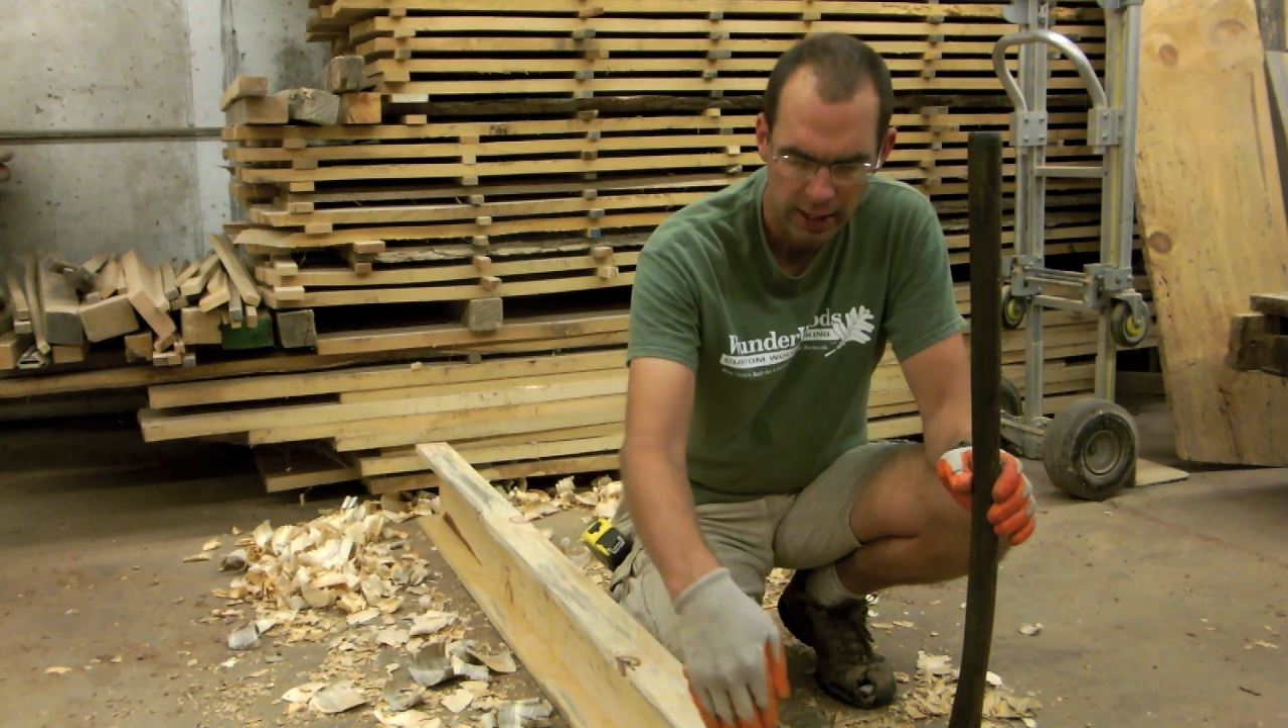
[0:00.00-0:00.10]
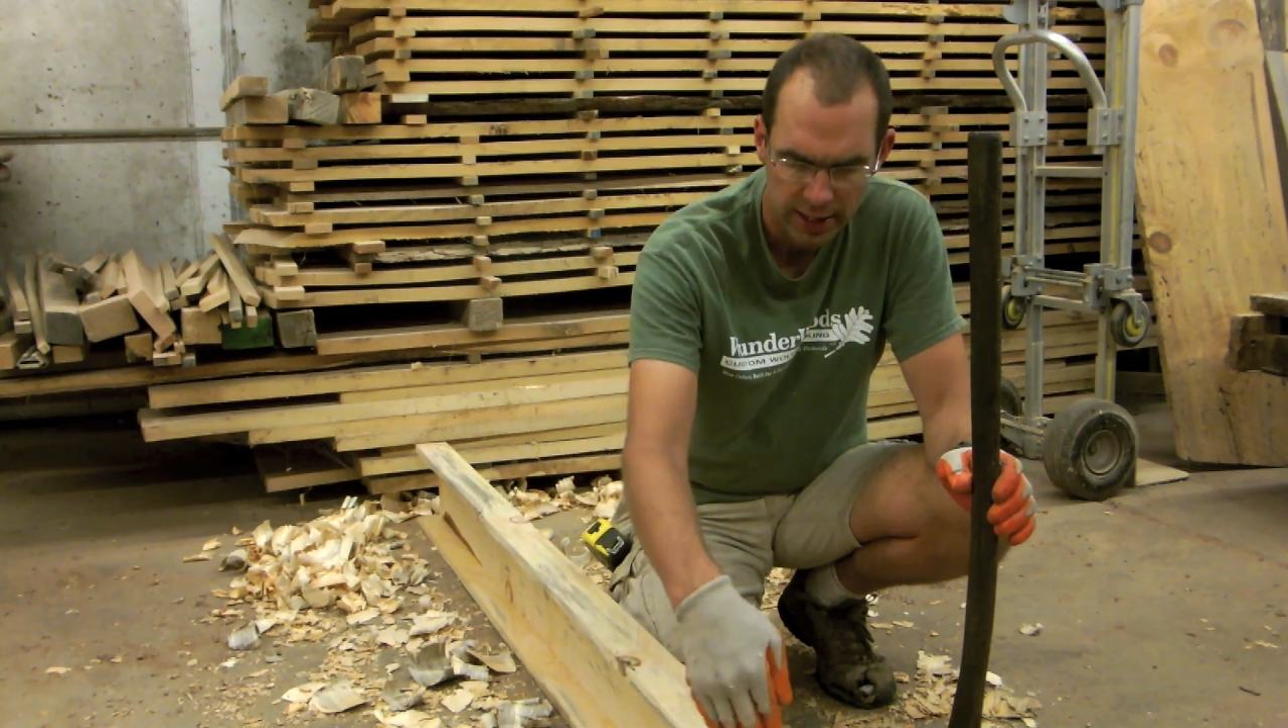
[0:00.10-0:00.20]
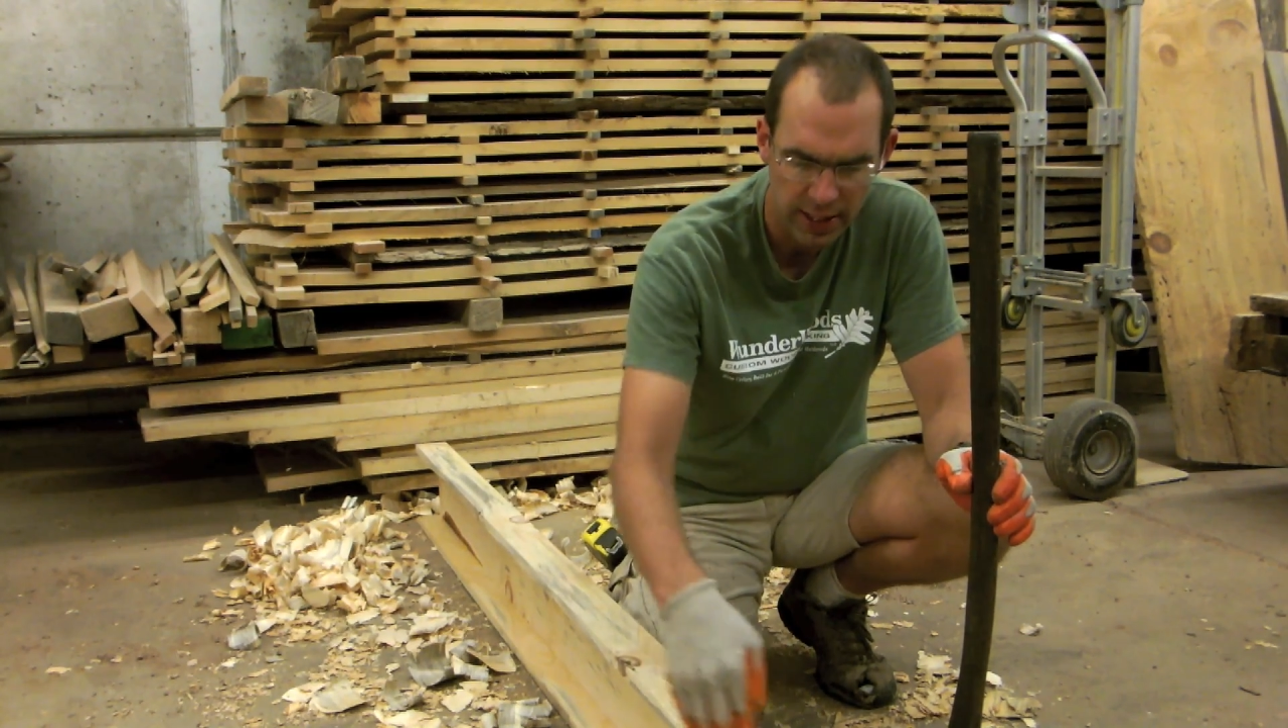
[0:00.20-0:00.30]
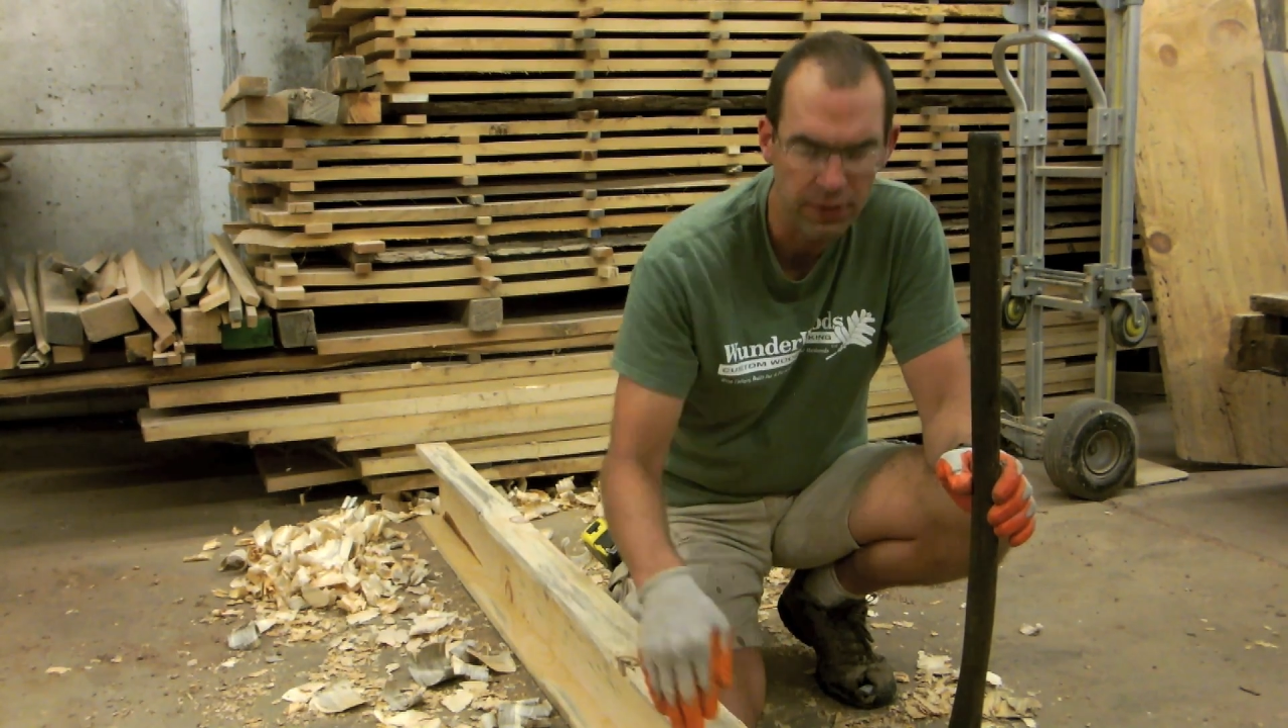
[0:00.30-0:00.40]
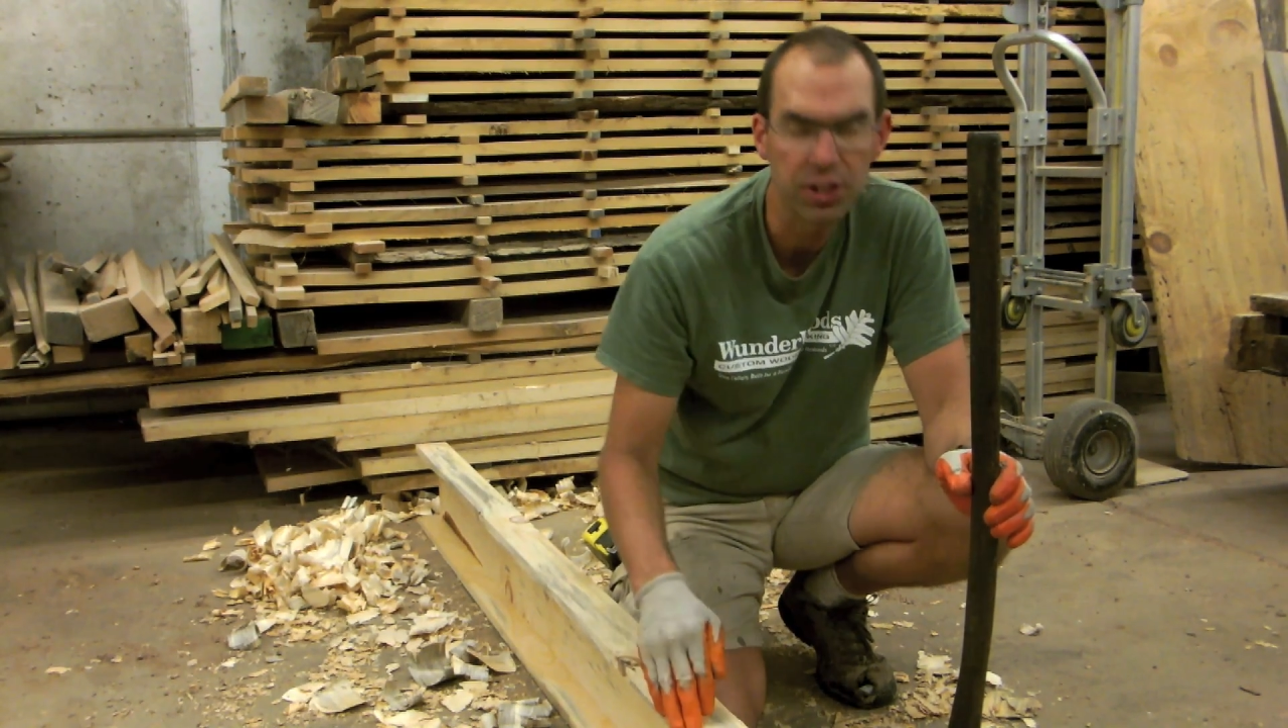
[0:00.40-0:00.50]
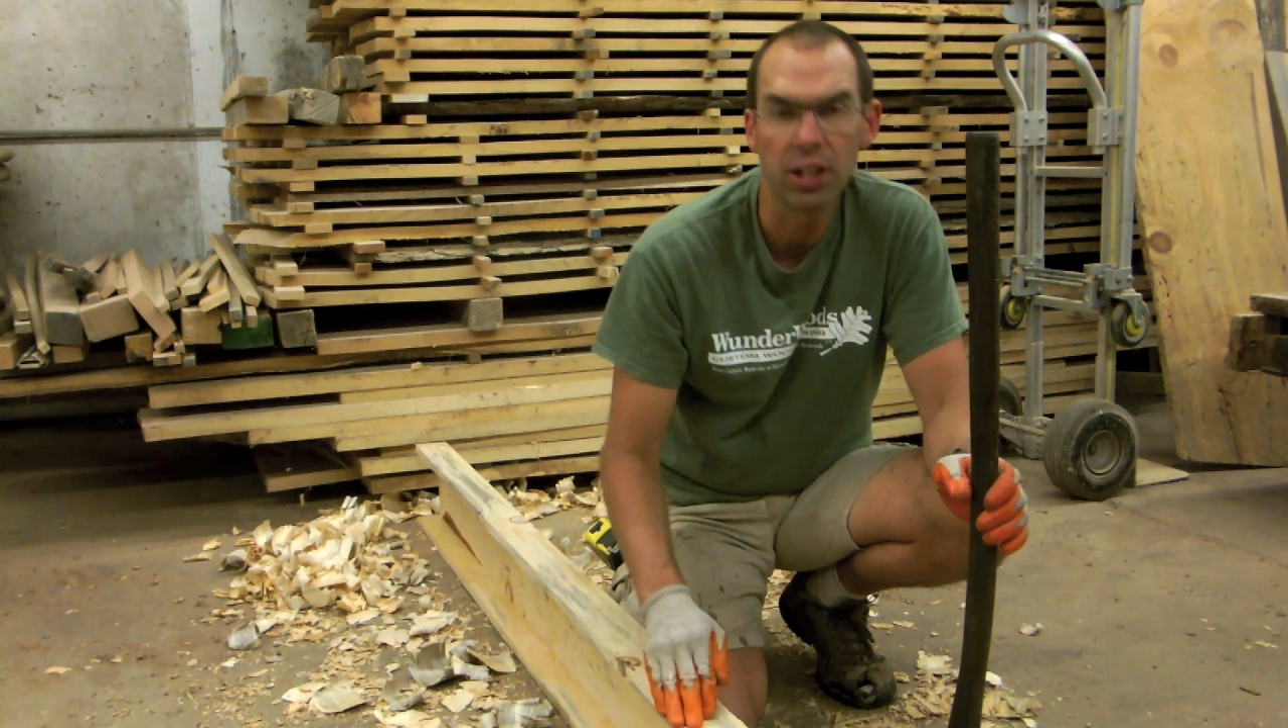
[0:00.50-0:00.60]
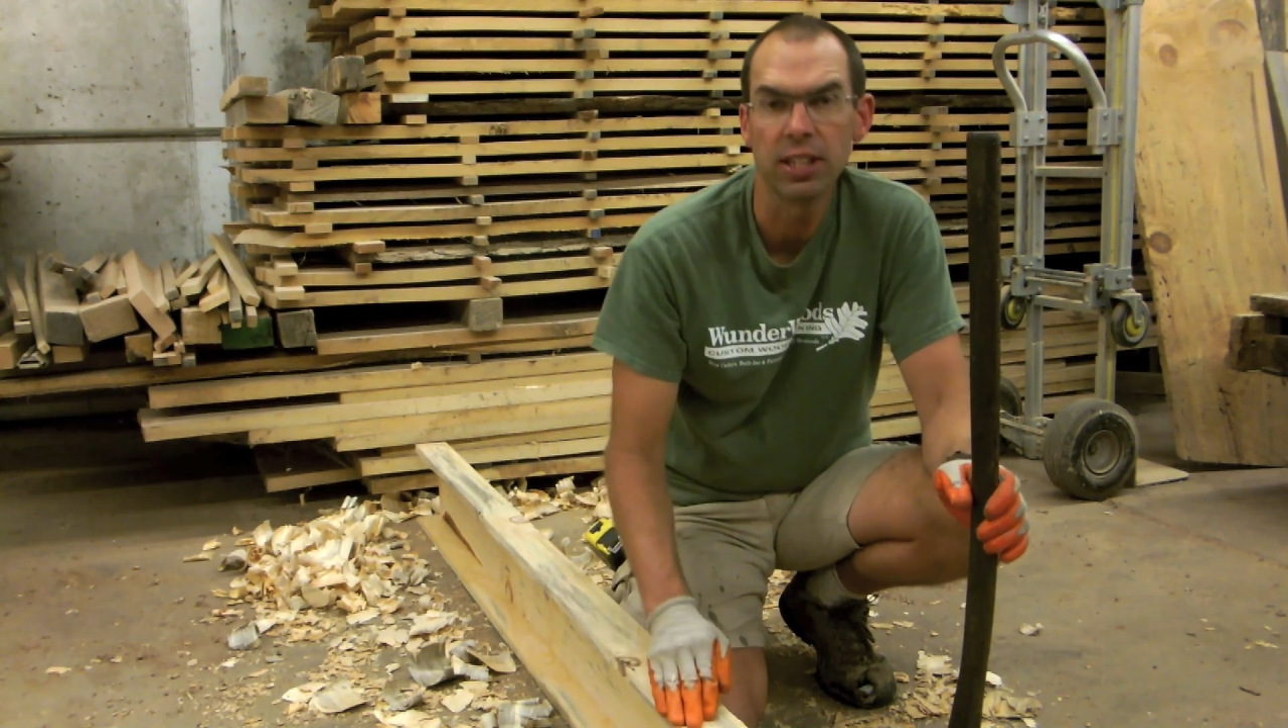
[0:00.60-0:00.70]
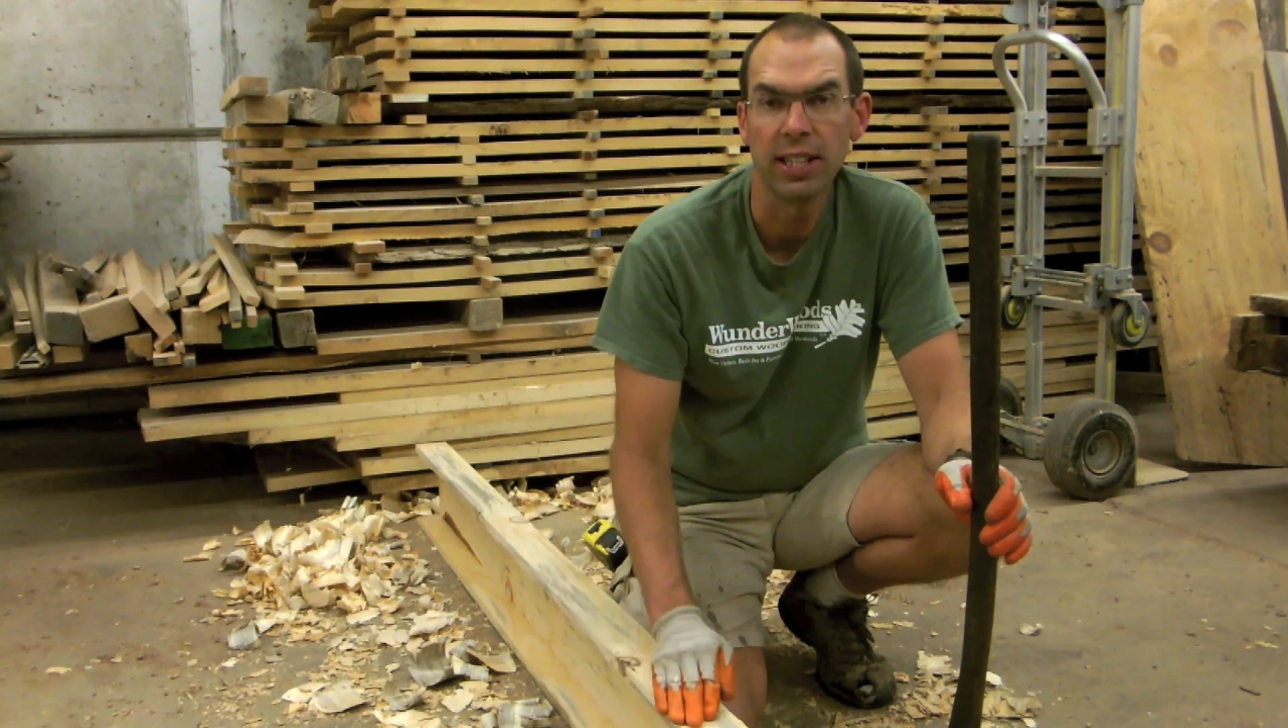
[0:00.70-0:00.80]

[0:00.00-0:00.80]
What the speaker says: See if it starts